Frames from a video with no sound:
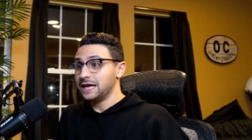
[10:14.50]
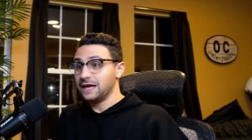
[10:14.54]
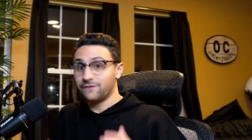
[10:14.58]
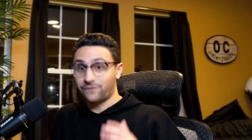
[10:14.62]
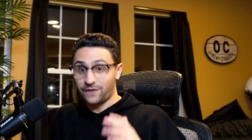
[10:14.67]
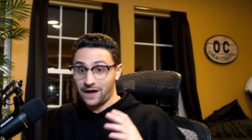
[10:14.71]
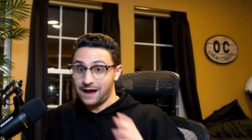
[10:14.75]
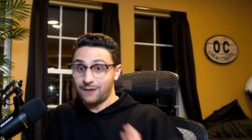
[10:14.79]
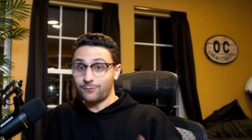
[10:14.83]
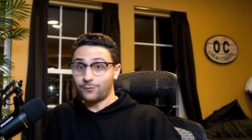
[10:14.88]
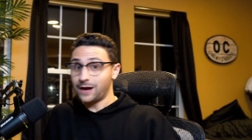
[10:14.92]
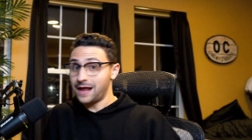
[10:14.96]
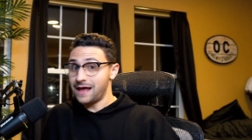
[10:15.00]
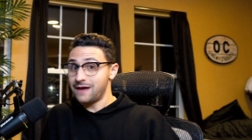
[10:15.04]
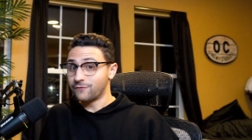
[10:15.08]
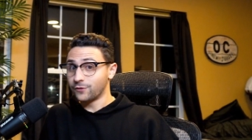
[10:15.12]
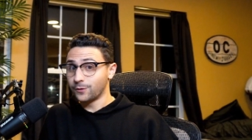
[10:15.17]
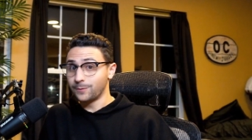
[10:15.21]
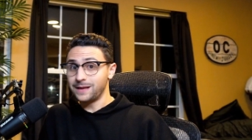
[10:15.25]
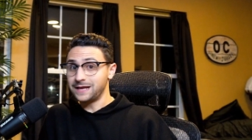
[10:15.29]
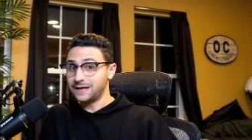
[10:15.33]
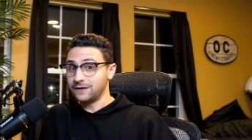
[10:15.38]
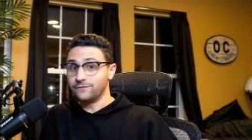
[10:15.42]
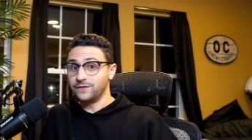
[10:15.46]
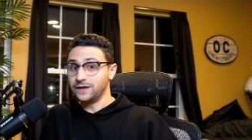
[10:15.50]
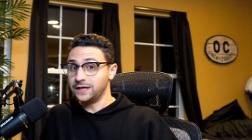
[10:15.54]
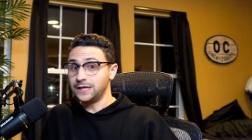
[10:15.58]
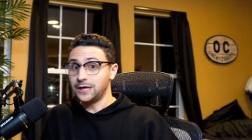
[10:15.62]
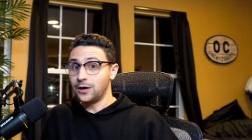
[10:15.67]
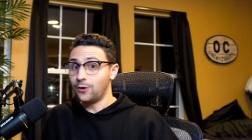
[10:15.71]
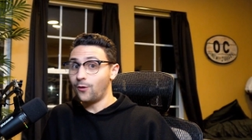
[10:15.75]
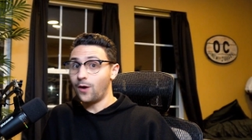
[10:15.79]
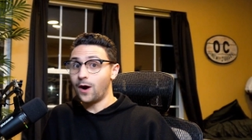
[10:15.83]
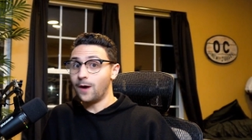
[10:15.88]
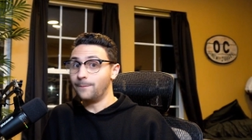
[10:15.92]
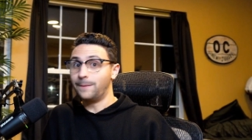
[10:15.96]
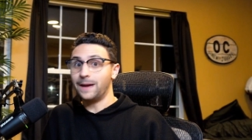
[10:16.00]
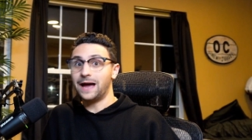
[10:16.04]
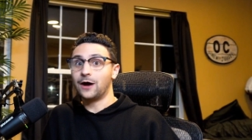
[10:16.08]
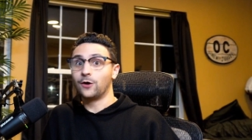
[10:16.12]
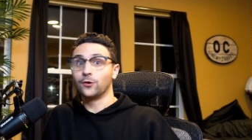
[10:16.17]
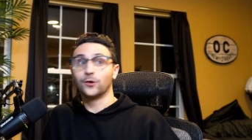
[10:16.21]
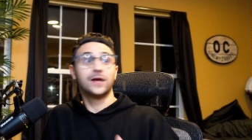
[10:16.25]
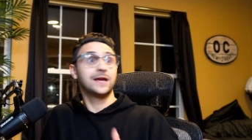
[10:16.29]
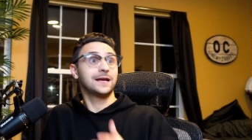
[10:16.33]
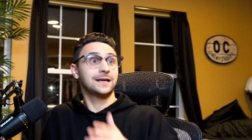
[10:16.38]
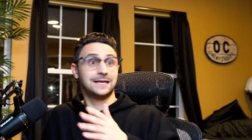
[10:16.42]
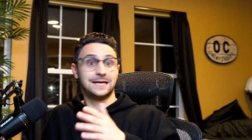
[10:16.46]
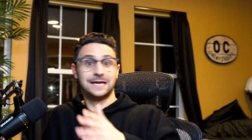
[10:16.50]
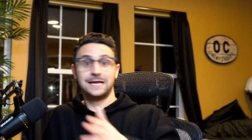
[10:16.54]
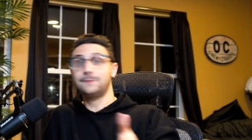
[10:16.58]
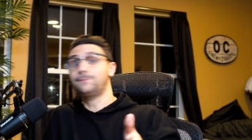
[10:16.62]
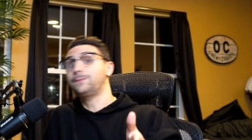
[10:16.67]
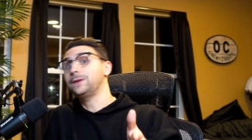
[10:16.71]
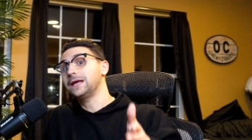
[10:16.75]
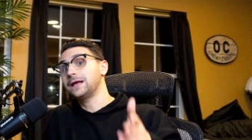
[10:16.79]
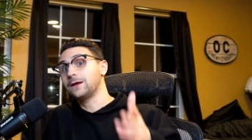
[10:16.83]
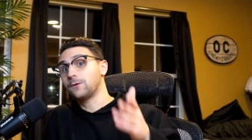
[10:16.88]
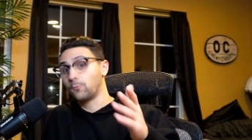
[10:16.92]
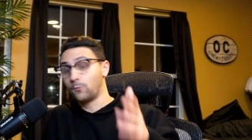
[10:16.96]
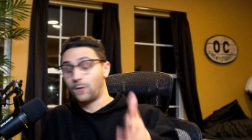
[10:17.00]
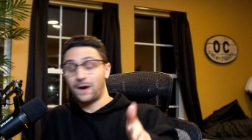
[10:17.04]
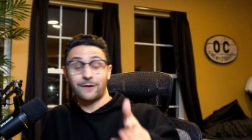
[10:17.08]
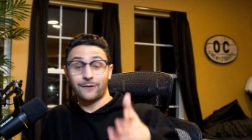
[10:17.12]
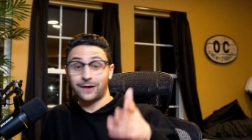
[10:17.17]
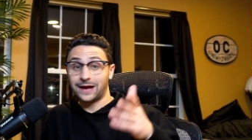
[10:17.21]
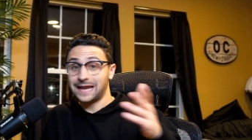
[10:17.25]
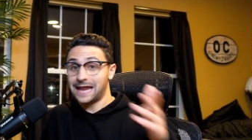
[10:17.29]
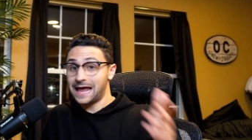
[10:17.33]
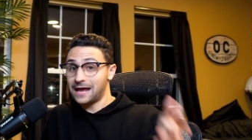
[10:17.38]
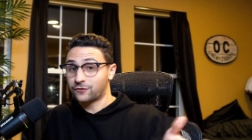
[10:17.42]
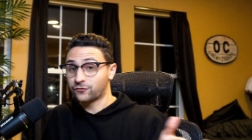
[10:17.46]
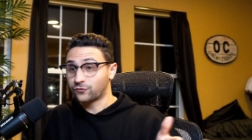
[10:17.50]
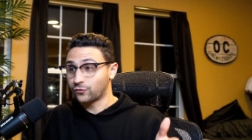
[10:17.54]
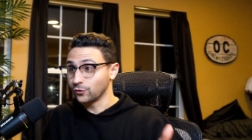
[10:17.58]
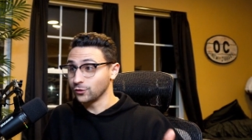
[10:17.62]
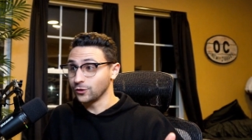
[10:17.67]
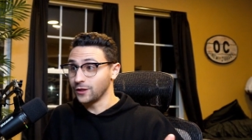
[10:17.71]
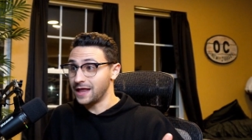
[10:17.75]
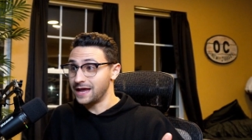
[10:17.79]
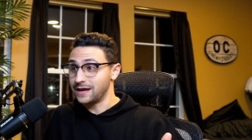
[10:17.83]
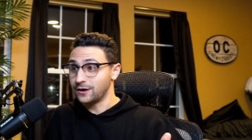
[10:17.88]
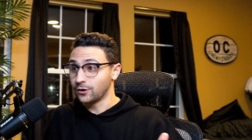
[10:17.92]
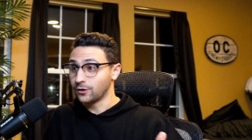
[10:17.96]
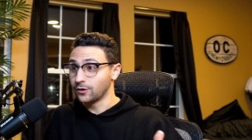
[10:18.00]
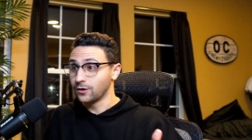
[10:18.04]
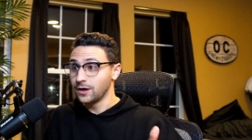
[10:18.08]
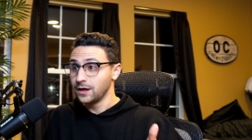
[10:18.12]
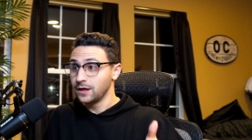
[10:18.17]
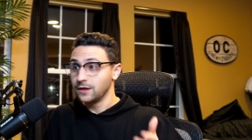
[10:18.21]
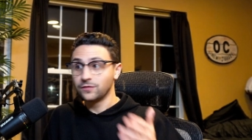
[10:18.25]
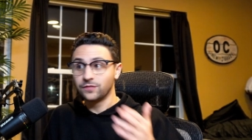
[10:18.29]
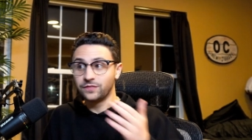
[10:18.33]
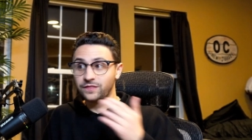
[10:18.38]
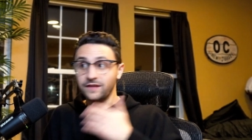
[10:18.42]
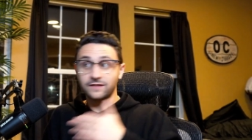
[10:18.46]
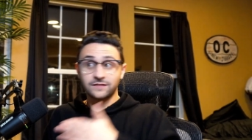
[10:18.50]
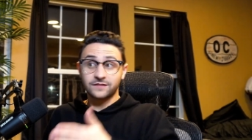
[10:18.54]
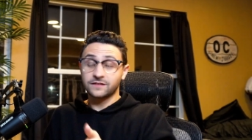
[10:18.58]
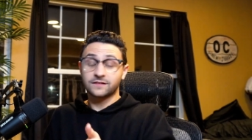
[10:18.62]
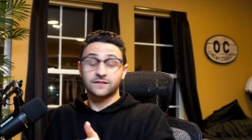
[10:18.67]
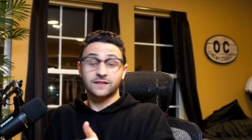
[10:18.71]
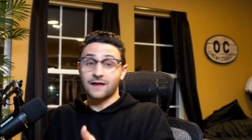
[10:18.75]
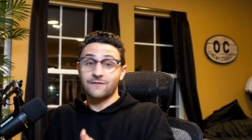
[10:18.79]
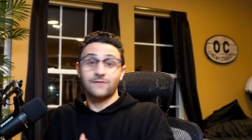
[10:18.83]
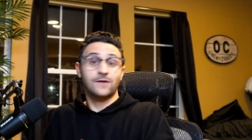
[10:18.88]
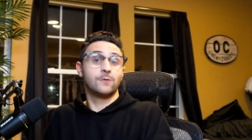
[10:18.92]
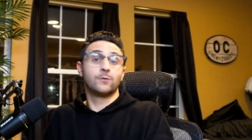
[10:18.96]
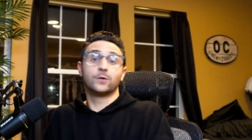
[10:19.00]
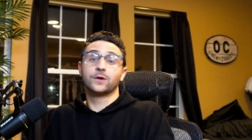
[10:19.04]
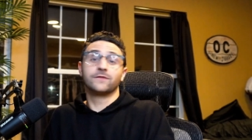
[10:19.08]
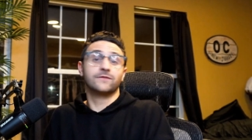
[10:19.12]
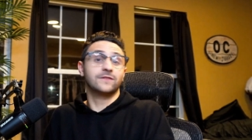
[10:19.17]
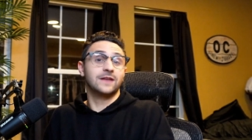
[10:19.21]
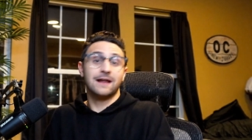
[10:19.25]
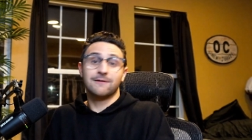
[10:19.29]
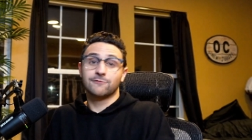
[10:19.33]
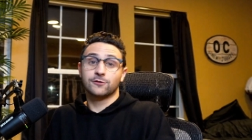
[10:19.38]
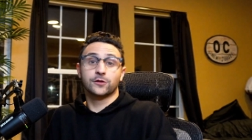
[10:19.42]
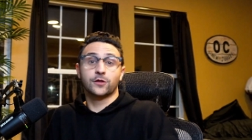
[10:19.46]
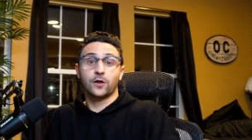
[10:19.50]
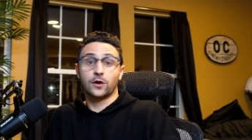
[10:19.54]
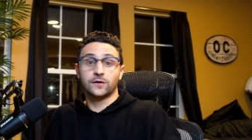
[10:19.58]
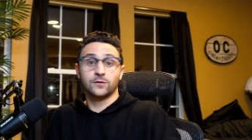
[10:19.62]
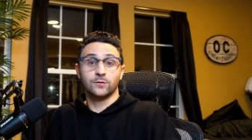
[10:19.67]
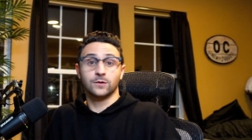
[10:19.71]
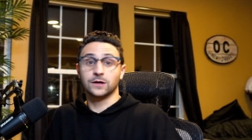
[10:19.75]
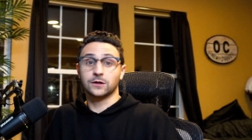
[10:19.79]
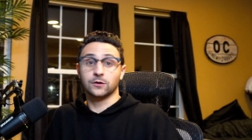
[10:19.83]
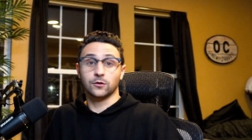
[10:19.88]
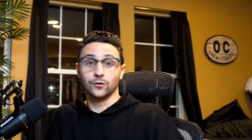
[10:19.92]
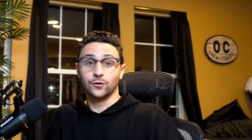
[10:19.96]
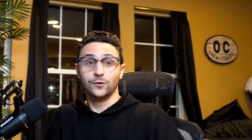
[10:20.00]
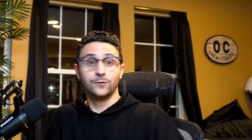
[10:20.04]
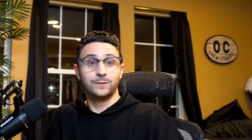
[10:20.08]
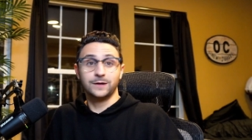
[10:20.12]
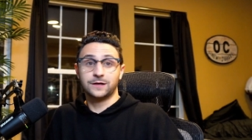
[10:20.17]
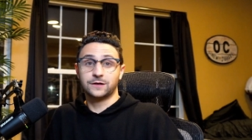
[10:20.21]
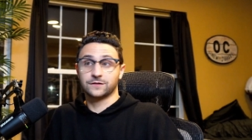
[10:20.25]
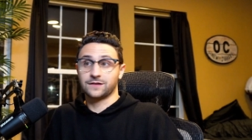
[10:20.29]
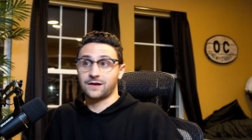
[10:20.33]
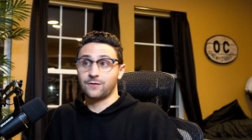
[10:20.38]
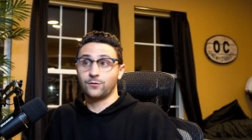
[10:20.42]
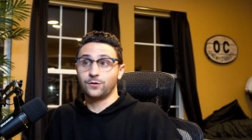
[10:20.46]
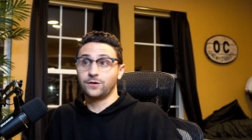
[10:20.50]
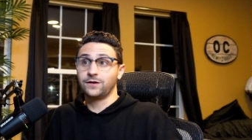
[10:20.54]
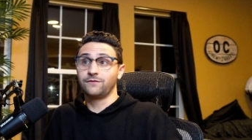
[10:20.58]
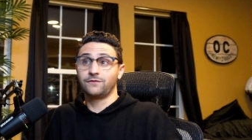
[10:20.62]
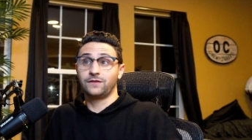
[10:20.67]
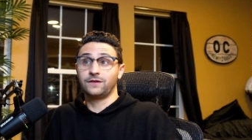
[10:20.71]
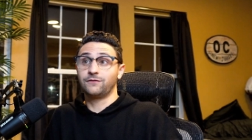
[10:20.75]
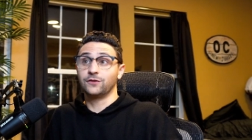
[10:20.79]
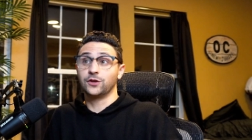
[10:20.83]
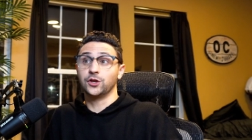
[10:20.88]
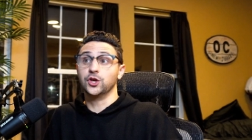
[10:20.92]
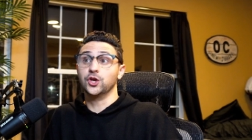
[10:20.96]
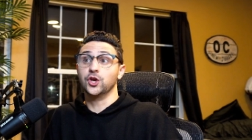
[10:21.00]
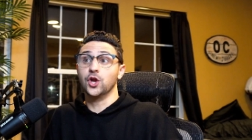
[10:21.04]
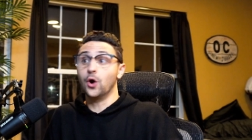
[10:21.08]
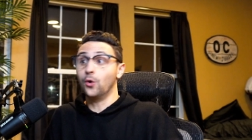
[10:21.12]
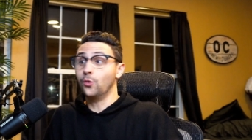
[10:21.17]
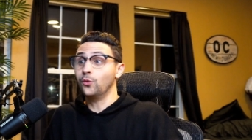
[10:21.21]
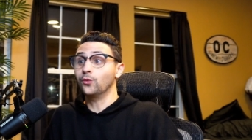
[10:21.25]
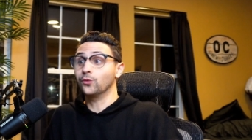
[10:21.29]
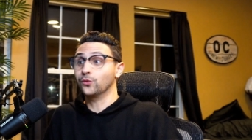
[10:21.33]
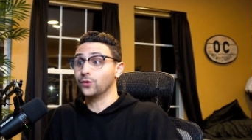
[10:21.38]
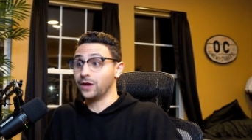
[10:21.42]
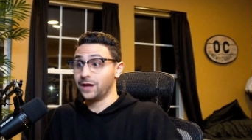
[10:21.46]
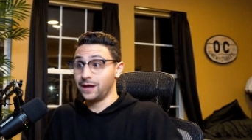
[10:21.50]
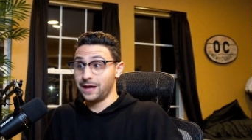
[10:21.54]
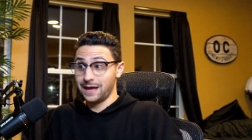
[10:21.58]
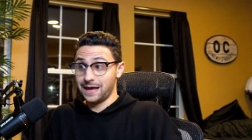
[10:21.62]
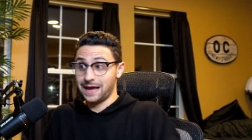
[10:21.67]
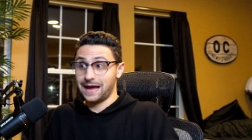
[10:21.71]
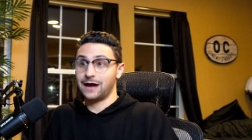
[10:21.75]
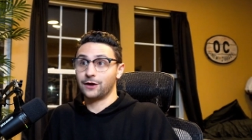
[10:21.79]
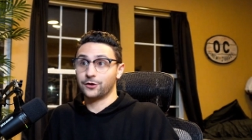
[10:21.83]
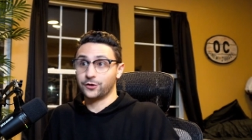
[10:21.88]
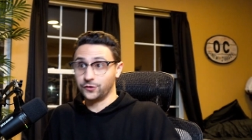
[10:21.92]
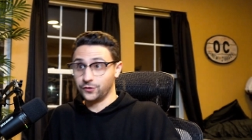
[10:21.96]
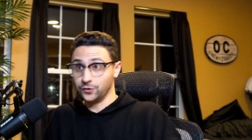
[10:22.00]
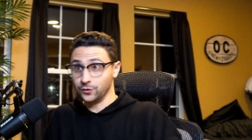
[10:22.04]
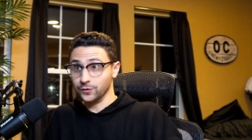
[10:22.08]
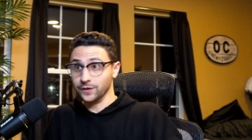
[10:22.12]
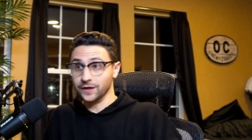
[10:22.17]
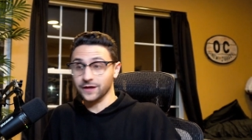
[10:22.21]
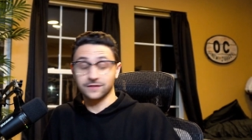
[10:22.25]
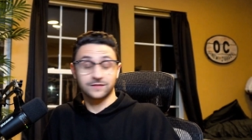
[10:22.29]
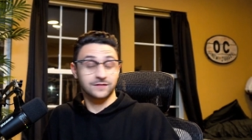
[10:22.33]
I were to ever make a video about wearing an extra layer, this is stuff I would have never thought to include because I wouldn't have even known how to do this.